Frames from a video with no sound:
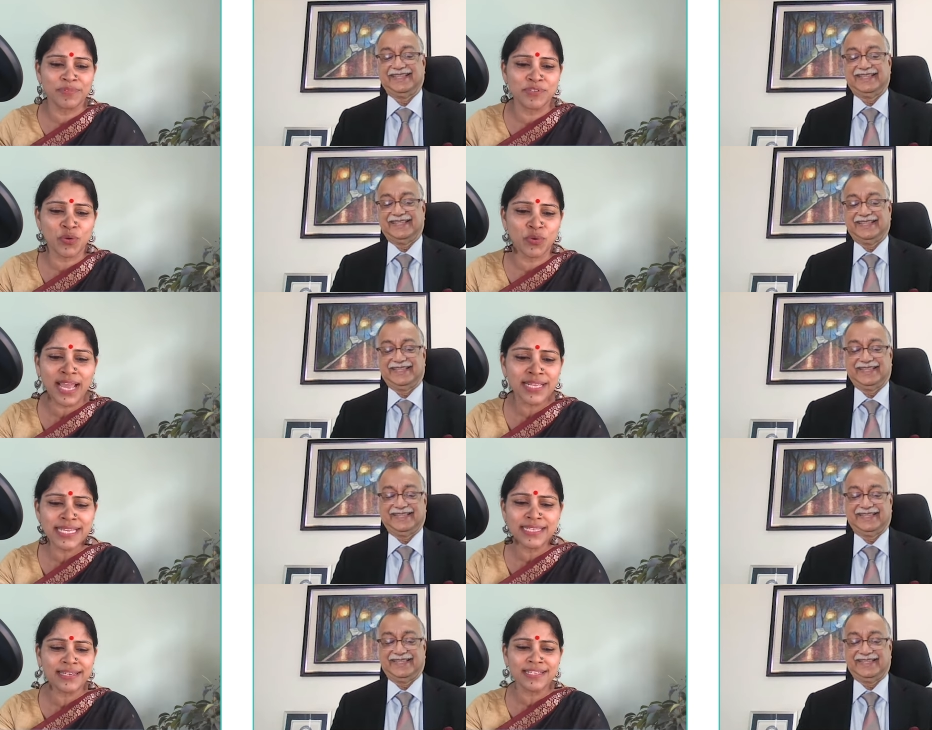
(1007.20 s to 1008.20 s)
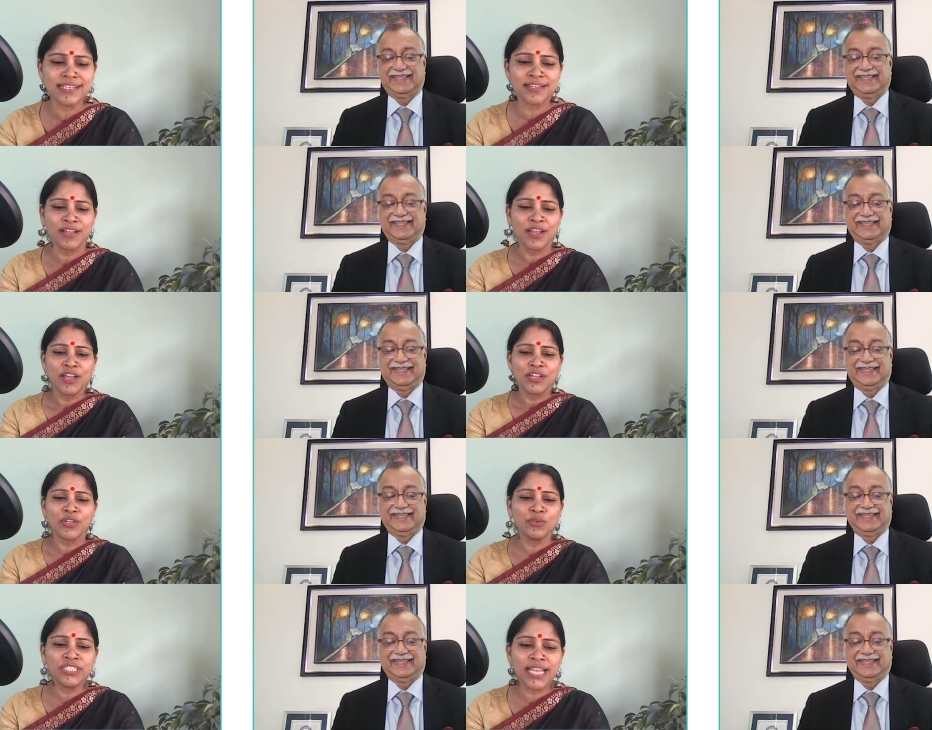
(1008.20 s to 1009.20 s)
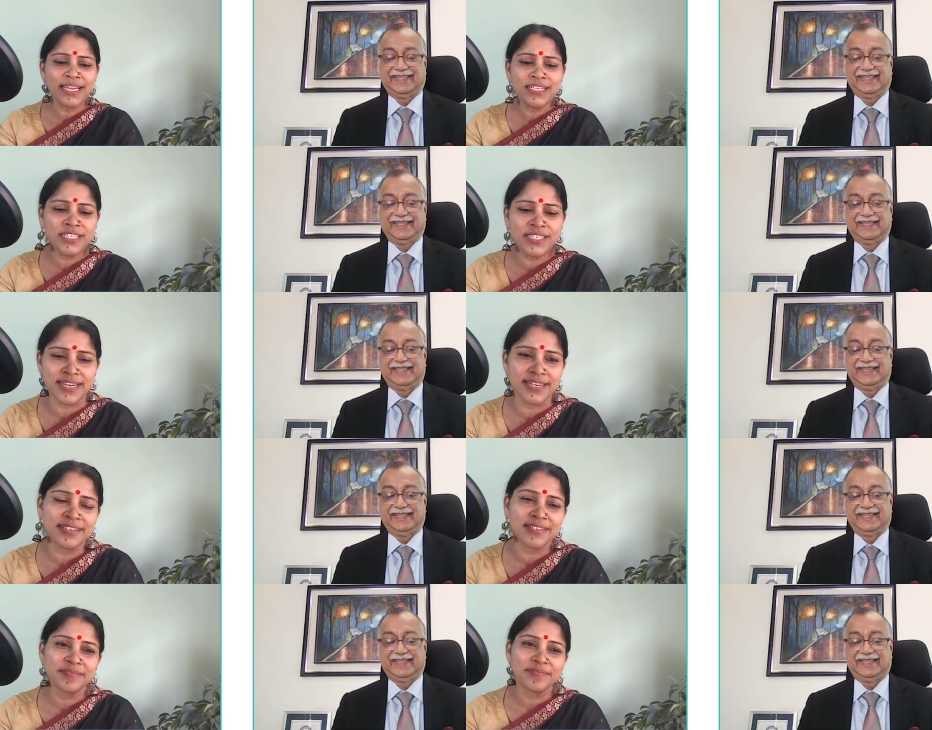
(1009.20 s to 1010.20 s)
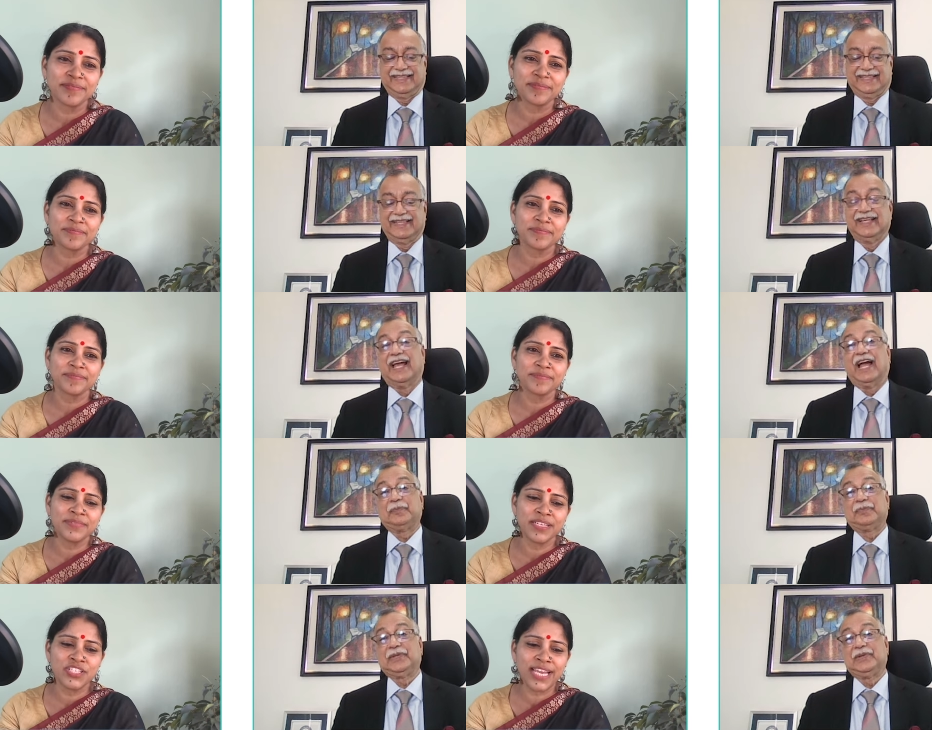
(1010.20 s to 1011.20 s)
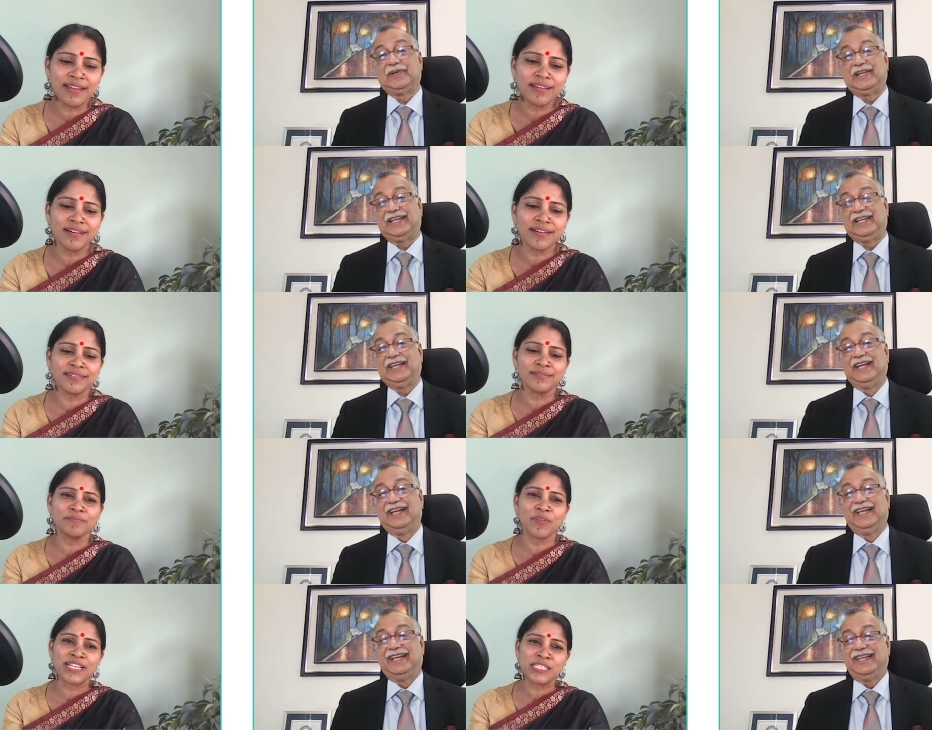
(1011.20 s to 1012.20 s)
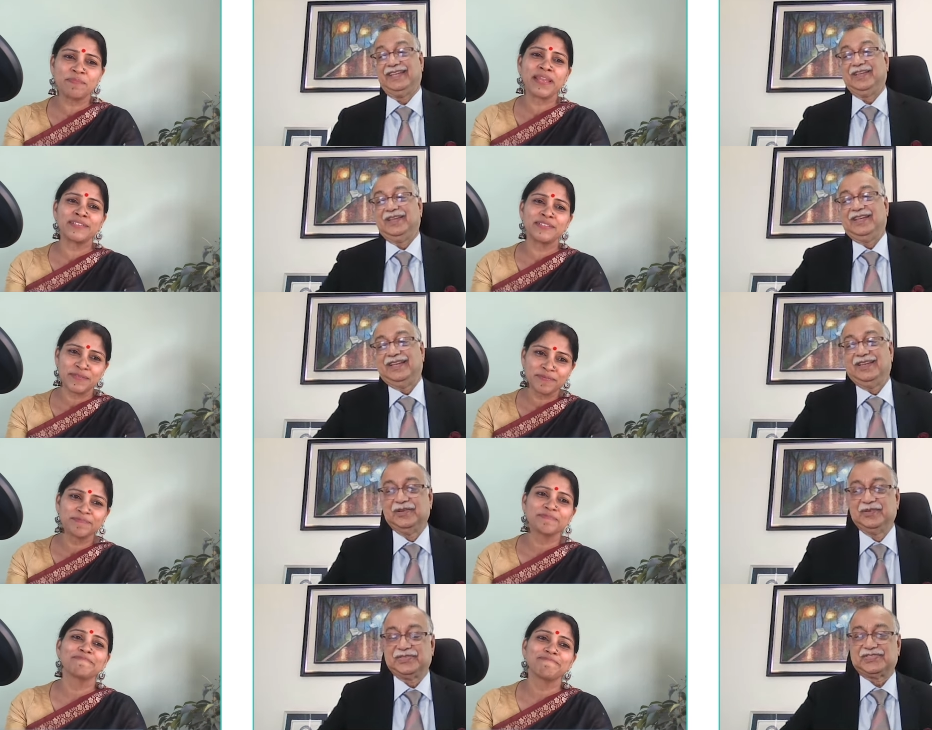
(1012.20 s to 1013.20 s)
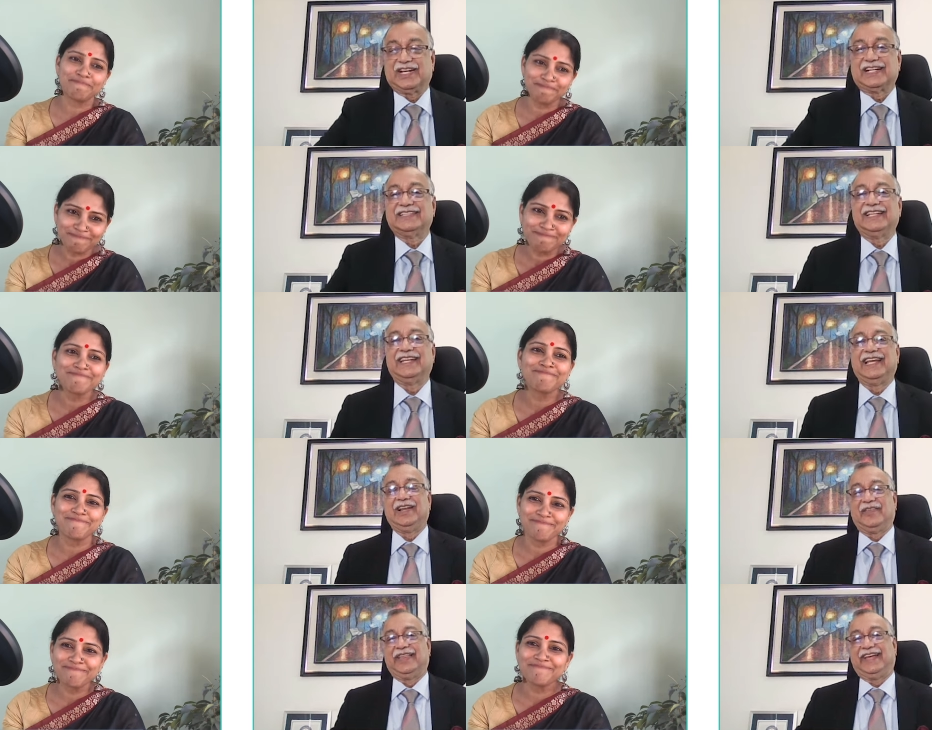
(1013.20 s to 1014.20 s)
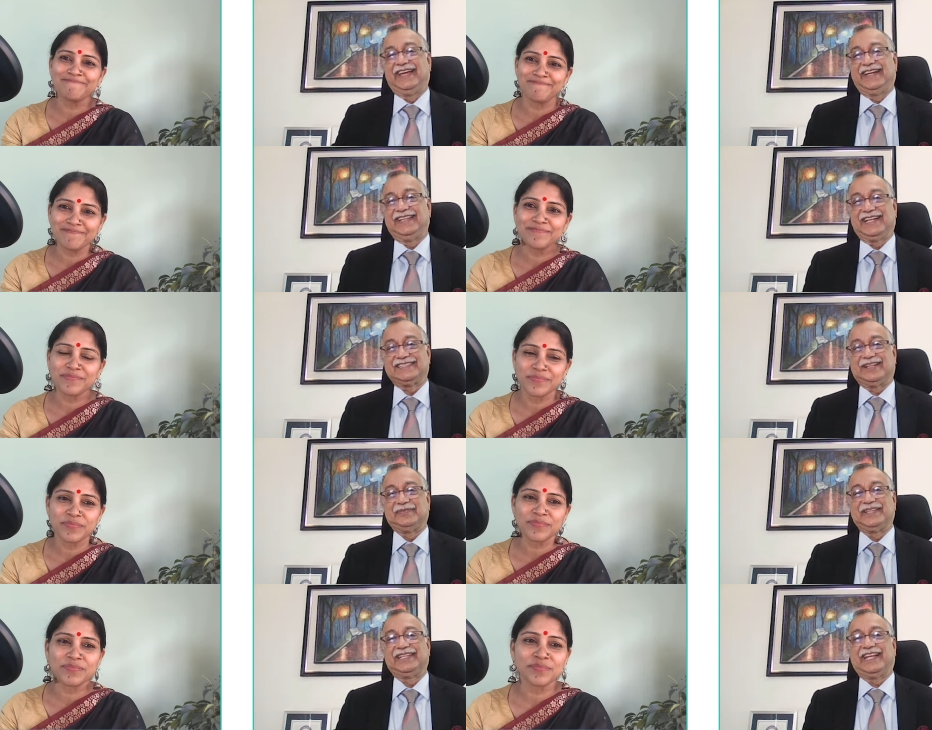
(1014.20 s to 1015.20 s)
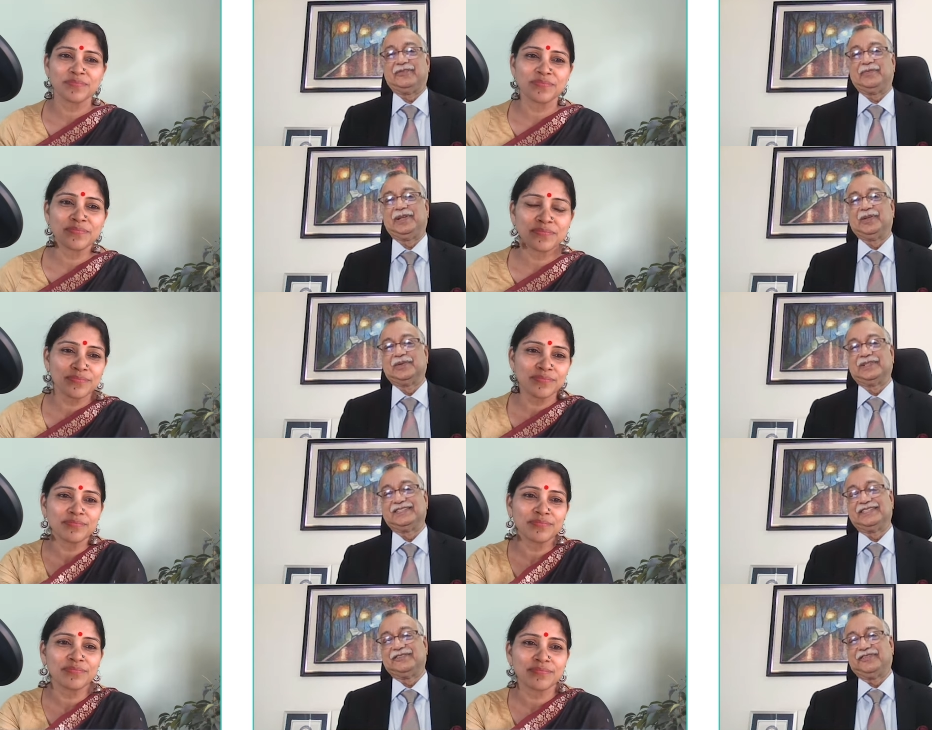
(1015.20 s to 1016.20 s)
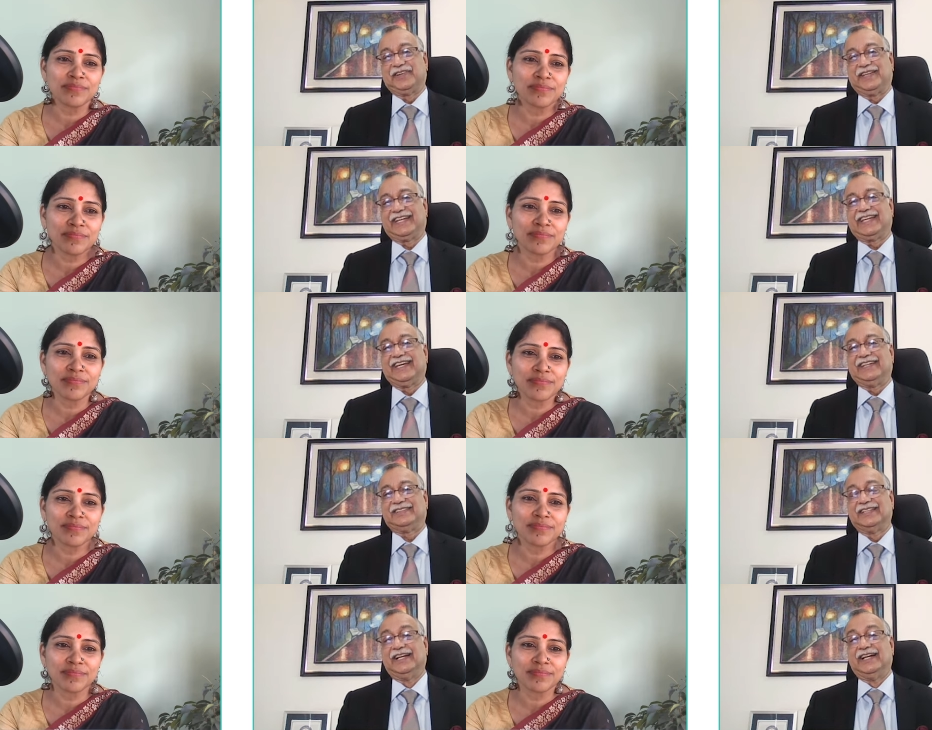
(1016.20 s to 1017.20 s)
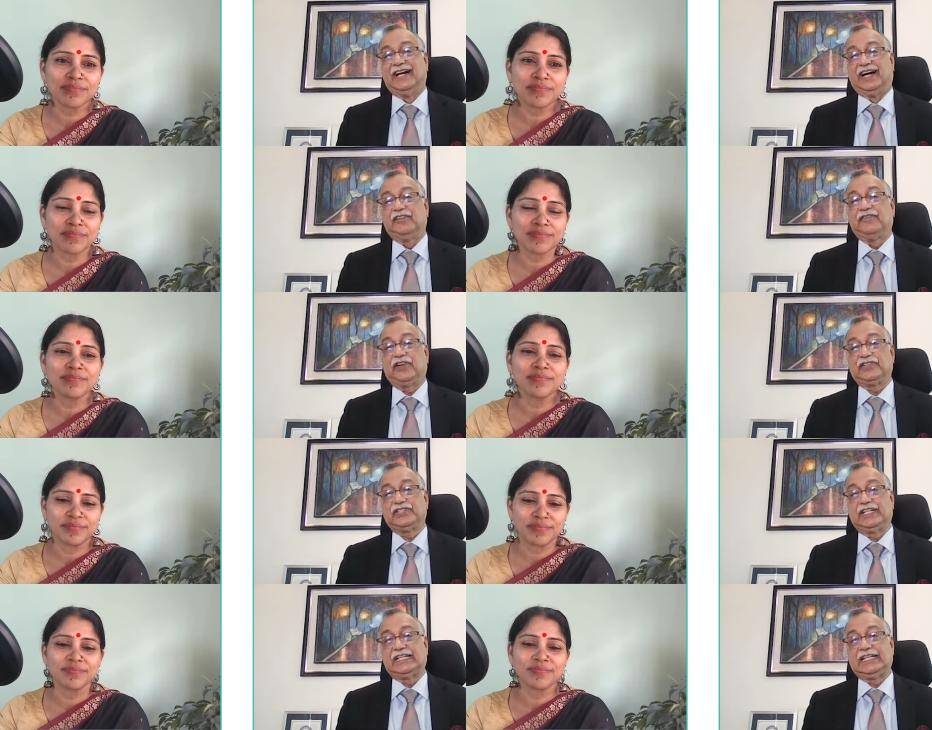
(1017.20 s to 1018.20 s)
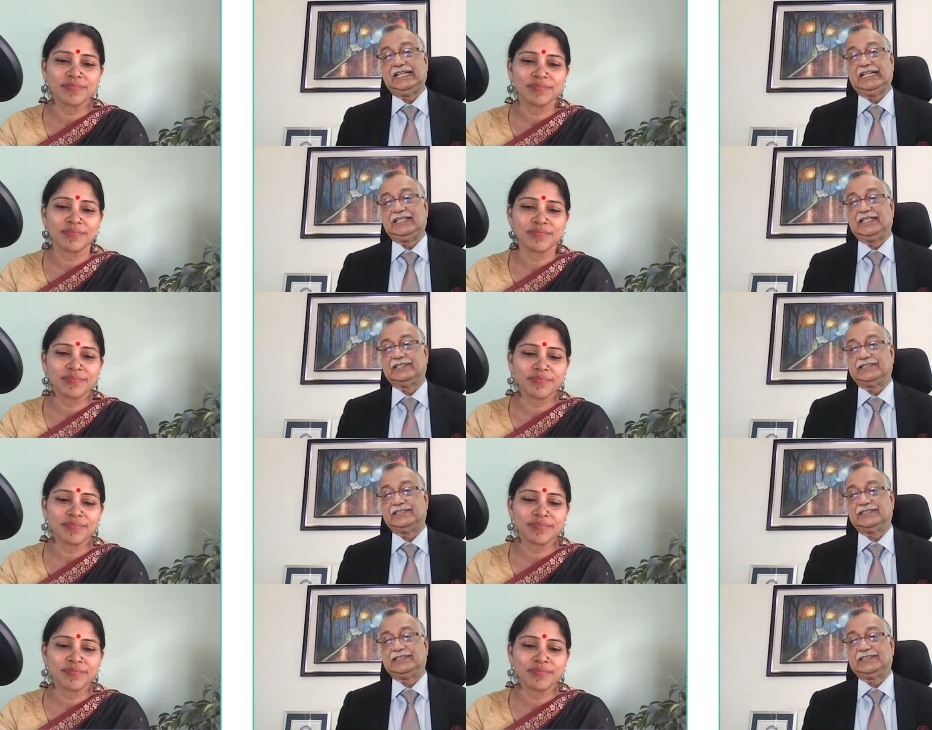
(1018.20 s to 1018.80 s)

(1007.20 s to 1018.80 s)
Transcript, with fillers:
Speaker 1: so I see that as a huge challenge, isn't it? Absolutely.
Speaker 2: You struck the nail on the head. That's something that I've been noticing for decades. Unfortunately, there